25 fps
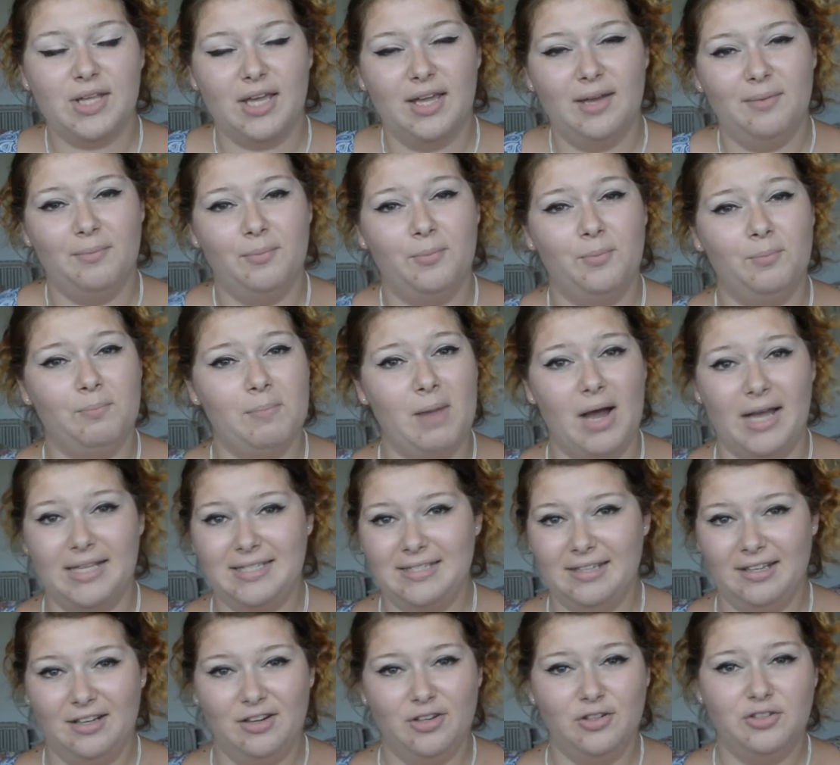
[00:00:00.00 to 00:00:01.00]
It might
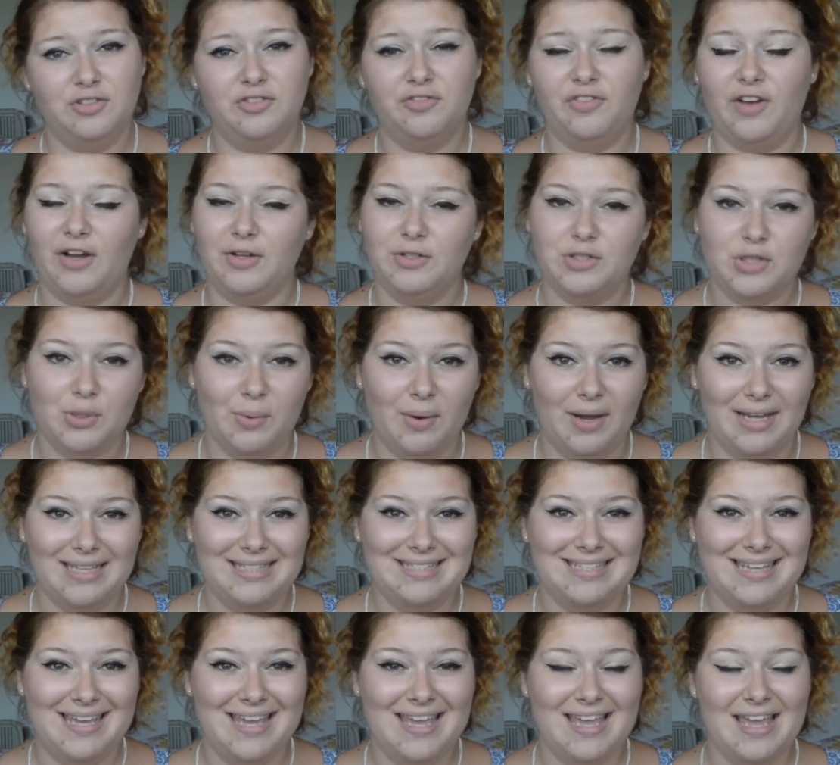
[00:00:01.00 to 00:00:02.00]
include photo
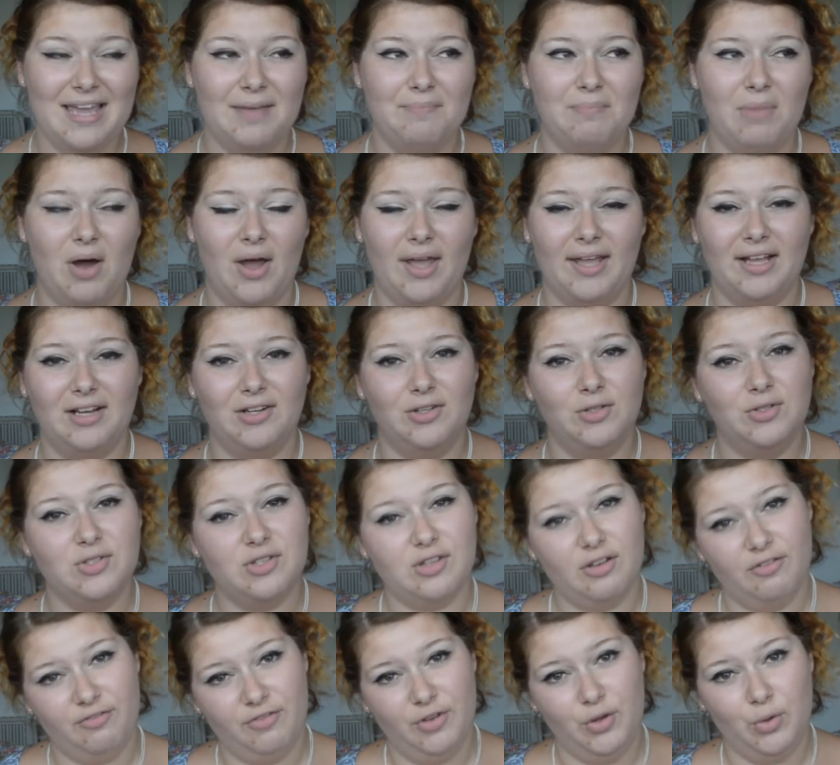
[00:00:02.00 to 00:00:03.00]
ID. It might include
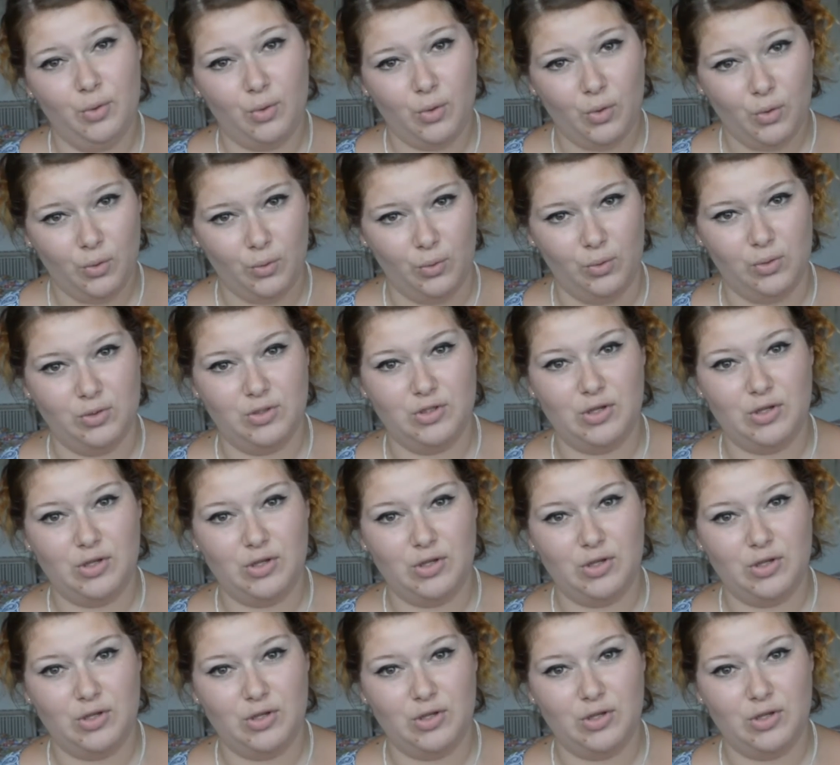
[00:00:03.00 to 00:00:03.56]
stuff for your course.